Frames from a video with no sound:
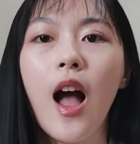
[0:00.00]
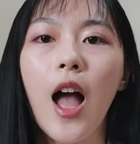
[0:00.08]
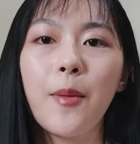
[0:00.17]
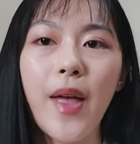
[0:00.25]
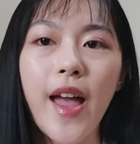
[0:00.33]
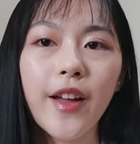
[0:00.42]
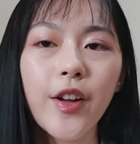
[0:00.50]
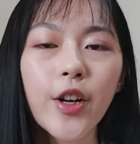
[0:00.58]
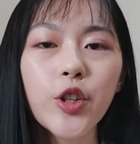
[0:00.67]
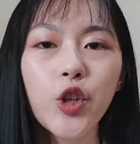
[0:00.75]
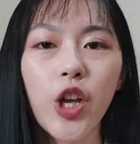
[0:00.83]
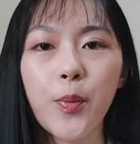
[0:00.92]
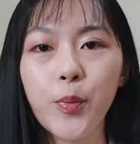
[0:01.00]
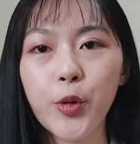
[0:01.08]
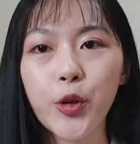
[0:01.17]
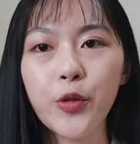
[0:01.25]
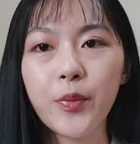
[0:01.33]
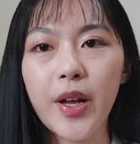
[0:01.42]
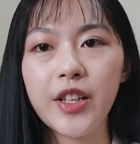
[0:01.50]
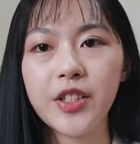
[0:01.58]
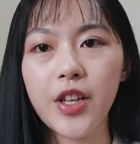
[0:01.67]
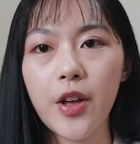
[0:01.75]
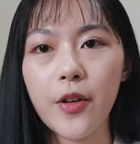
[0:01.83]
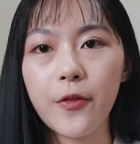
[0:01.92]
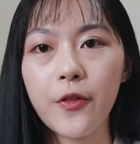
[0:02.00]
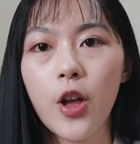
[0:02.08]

I'm eager to improve myself,